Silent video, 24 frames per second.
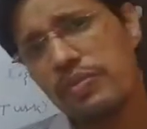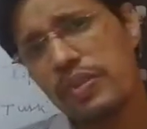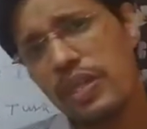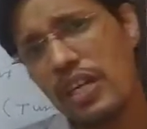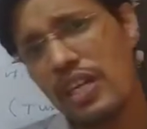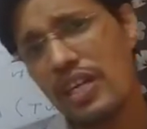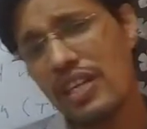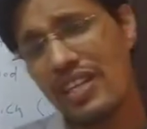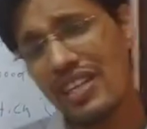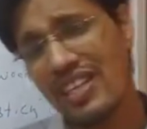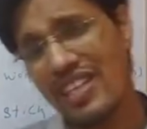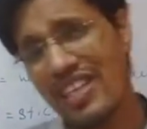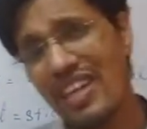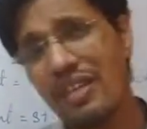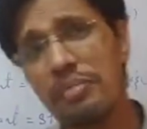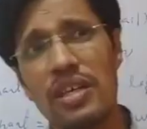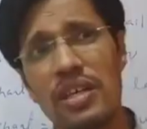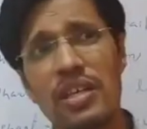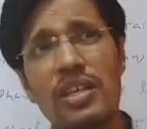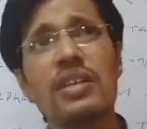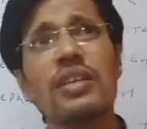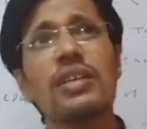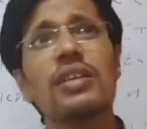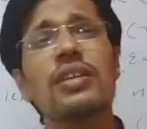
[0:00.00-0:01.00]
a
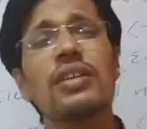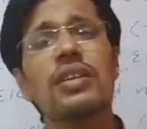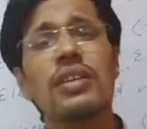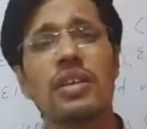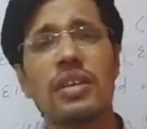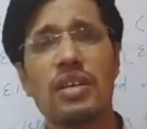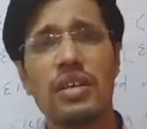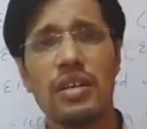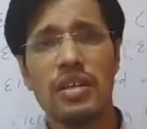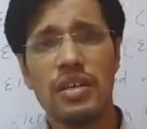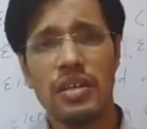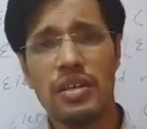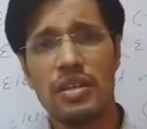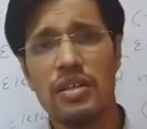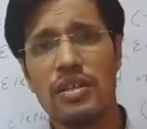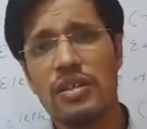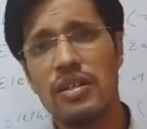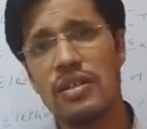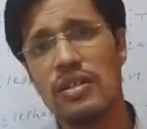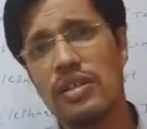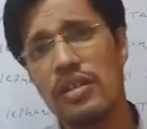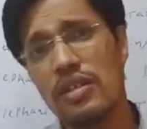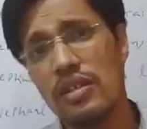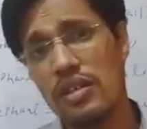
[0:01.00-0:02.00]
common
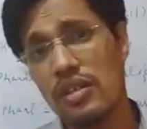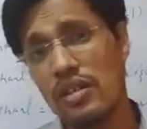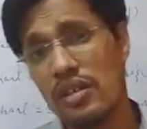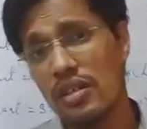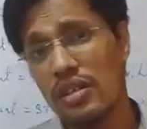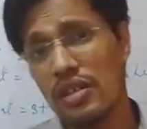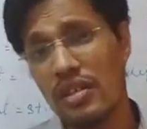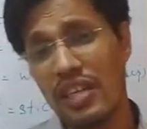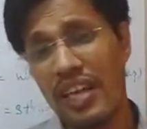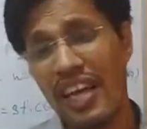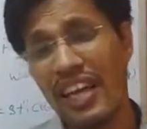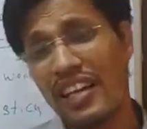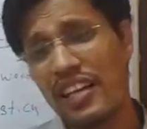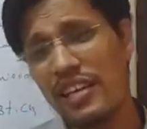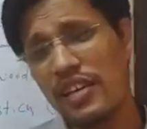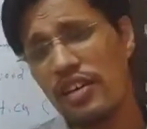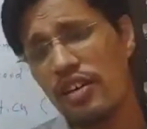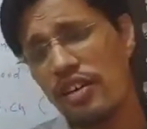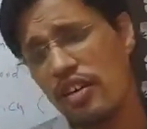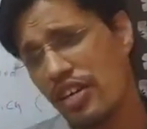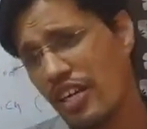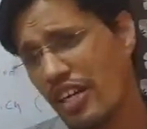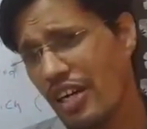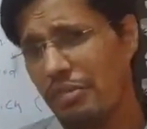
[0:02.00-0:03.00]
angle
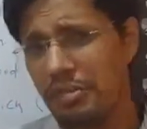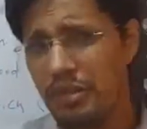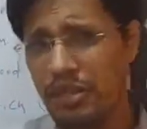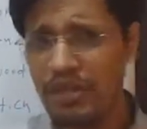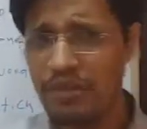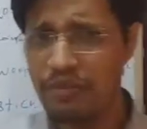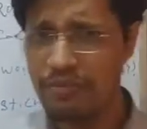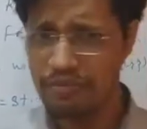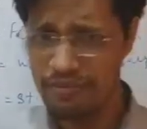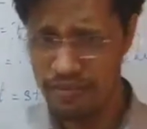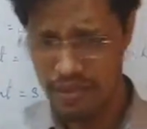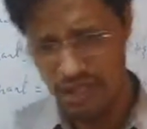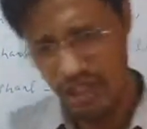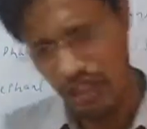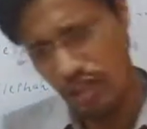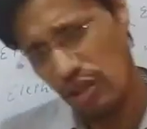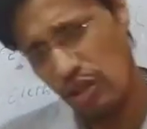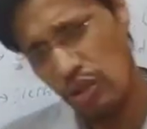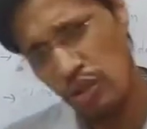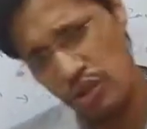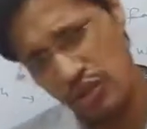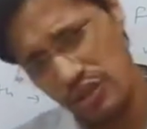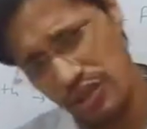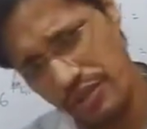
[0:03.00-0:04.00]
or common
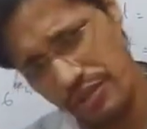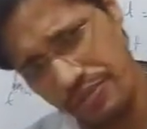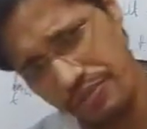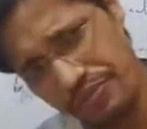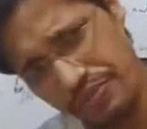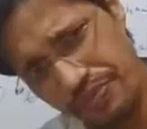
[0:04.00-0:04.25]
conclusion.